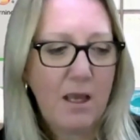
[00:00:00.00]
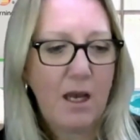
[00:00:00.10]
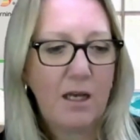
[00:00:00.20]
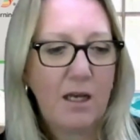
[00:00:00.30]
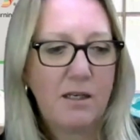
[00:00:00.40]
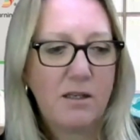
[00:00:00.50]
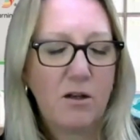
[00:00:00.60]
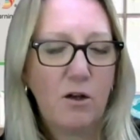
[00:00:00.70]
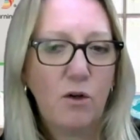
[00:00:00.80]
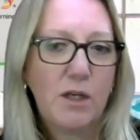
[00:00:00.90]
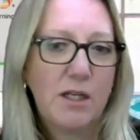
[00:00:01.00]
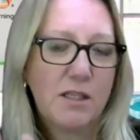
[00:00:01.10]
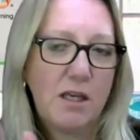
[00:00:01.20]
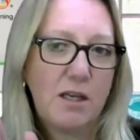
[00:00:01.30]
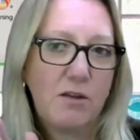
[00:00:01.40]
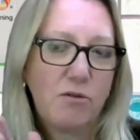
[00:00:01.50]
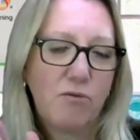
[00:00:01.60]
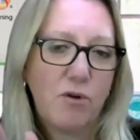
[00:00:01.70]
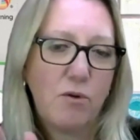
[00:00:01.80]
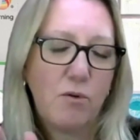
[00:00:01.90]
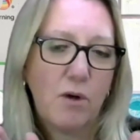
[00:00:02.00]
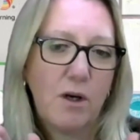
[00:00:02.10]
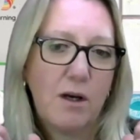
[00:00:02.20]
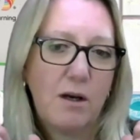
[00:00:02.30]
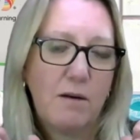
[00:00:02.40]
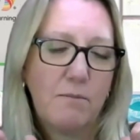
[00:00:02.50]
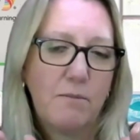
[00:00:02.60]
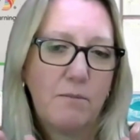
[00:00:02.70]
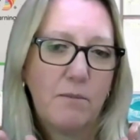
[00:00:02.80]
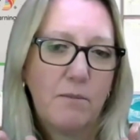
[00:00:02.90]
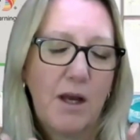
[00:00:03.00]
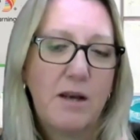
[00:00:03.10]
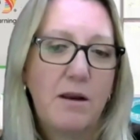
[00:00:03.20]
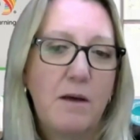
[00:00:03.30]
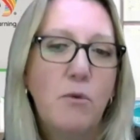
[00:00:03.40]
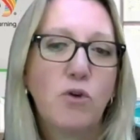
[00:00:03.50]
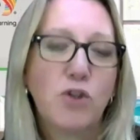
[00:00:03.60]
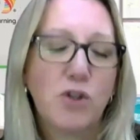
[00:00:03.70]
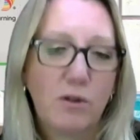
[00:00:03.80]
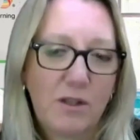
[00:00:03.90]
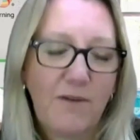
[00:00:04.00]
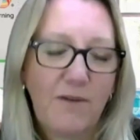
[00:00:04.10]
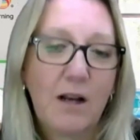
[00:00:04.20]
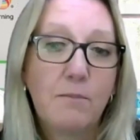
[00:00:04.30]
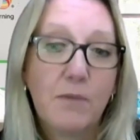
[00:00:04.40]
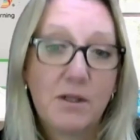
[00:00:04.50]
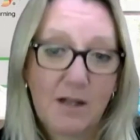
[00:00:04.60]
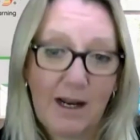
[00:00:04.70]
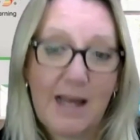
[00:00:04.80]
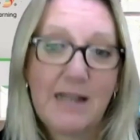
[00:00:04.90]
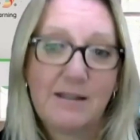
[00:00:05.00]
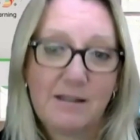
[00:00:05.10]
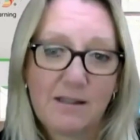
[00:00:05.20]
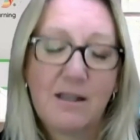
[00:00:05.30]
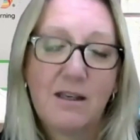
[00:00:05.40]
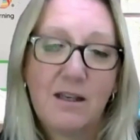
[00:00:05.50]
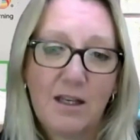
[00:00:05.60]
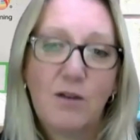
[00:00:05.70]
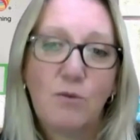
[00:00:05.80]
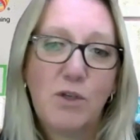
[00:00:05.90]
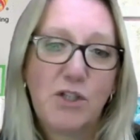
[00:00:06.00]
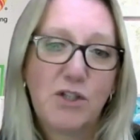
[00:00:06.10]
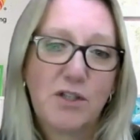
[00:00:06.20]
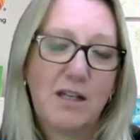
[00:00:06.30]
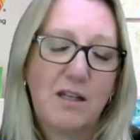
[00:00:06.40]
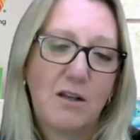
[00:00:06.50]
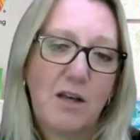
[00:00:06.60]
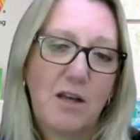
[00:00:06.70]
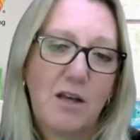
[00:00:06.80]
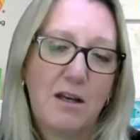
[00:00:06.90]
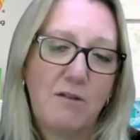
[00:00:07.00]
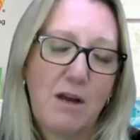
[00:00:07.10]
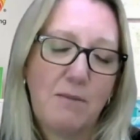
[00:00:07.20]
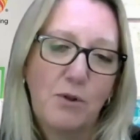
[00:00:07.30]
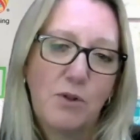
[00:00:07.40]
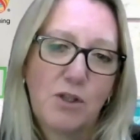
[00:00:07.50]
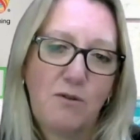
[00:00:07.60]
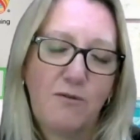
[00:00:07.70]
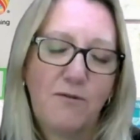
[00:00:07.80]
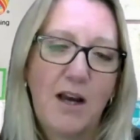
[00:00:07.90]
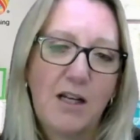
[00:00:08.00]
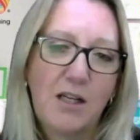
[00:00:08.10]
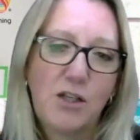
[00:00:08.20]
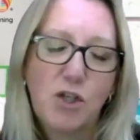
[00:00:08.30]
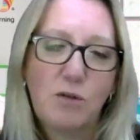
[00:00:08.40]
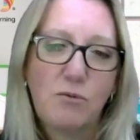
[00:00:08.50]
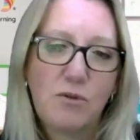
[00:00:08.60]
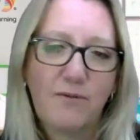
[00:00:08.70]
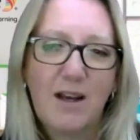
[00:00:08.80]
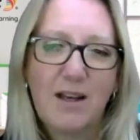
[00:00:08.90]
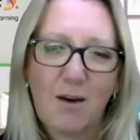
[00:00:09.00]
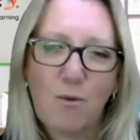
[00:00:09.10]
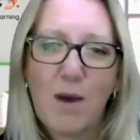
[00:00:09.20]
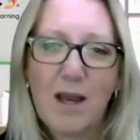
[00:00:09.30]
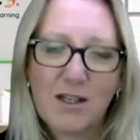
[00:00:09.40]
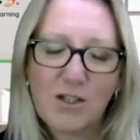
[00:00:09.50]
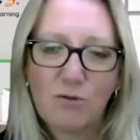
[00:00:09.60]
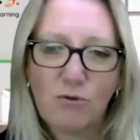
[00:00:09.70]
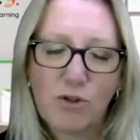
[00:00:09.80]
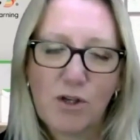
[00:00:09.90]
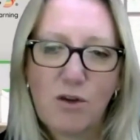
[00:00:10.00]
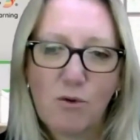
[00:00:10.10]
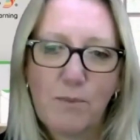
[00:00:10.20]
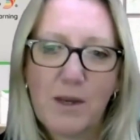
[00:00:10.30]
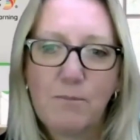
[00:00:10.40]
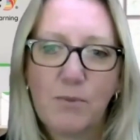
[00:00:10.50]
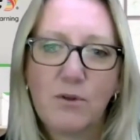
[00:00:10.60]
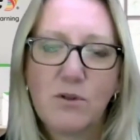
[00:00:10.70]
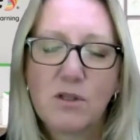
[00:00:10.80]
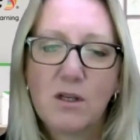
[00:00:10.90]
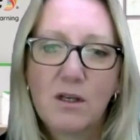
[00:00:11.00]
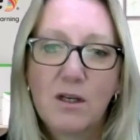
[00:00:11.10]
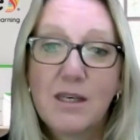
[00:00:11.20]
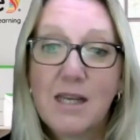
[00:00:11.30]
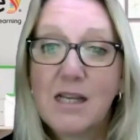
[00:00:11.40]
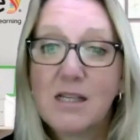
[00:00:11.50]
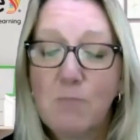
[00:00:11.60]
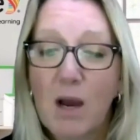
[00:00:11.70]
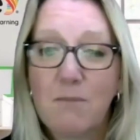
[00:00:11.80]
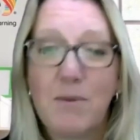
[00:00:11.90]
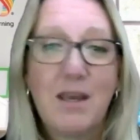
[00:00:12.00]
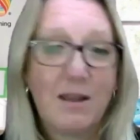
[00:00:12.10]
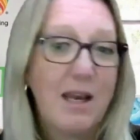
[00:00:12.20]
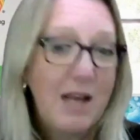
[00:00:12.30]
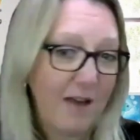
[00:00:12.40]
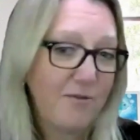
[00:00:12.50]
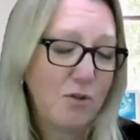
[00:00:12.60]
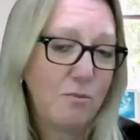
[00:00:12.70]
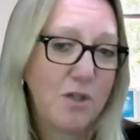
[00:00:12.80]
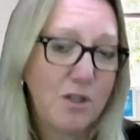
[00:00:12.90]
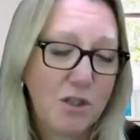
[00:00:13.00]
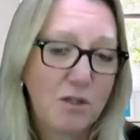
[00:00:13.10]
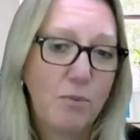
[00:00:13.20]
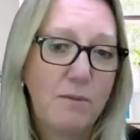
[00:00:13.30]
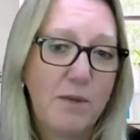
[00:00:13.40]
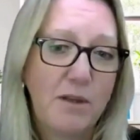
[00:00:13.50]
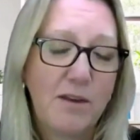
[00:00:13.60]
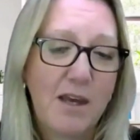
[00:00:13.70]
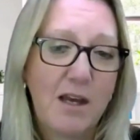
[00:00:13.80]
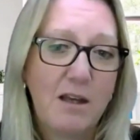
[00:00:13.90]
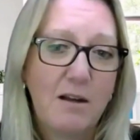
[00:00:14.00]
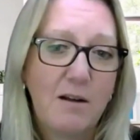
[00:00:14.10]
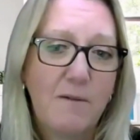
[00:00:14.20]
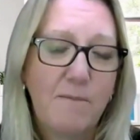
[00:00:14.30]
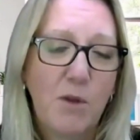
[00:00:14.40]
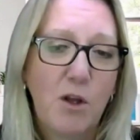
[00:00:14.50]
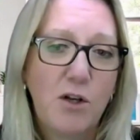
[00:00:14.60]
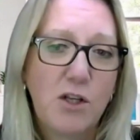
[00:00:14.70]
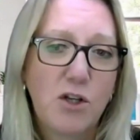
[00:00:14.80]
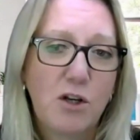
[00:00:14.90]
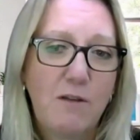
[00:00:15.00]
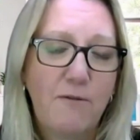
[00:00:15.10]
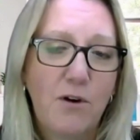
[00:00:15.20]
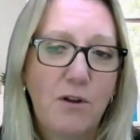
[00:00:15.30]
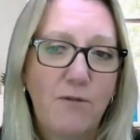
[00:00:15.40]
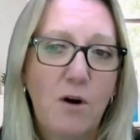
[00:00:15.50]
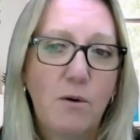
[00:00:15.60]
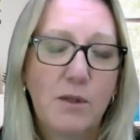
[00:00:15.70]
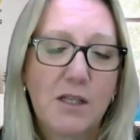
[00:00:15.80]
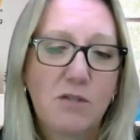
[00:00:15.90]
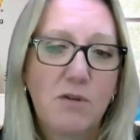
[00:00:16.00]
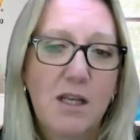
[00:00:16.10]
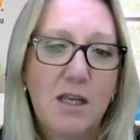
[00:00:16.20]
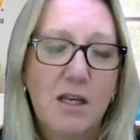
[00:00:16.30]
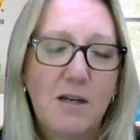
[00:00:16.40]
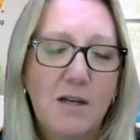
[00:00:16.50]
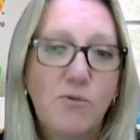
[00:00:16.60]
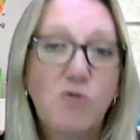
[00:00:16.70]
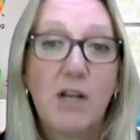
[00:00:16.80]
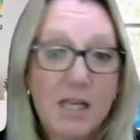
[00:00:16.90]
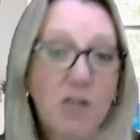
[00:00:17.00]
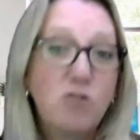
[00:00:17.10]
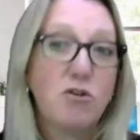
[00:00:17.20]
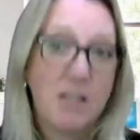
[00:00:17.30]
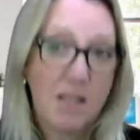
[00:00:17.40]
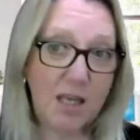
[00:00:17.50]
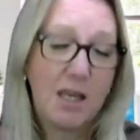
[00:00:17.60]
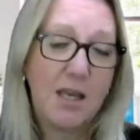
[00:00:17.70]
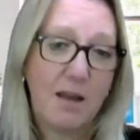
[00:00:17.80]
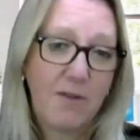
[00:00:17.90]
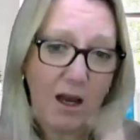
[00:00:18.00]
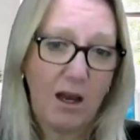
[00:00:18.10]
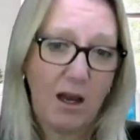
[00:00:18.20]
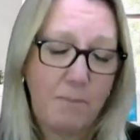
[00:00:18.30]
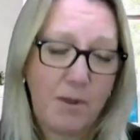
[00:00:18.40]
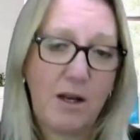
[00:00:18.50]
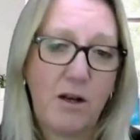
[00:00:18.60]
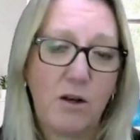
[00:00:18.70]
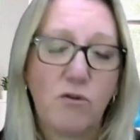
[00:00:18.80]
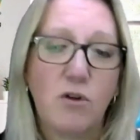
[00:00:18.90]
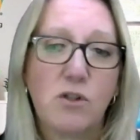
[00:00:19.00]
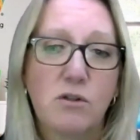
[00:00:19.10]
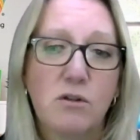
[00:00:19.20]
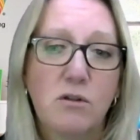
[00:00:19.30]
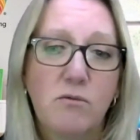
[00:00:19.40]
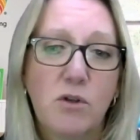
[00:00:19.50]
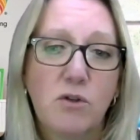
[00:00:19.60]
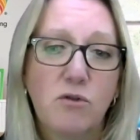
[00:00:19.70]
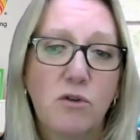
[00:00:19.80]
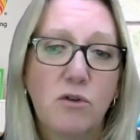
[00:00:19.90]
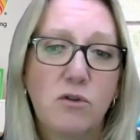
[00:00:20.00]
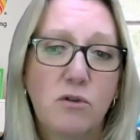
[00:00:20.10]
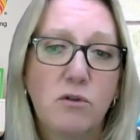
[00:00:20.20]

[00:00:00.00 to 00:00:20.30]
and look at it through an emotional development lens, which then you're able to finely tune to find out where children and young people's needs might be, and then have something to supplement their learning journey further forward. That's really, it's really interesting. You can get that happening across your trust.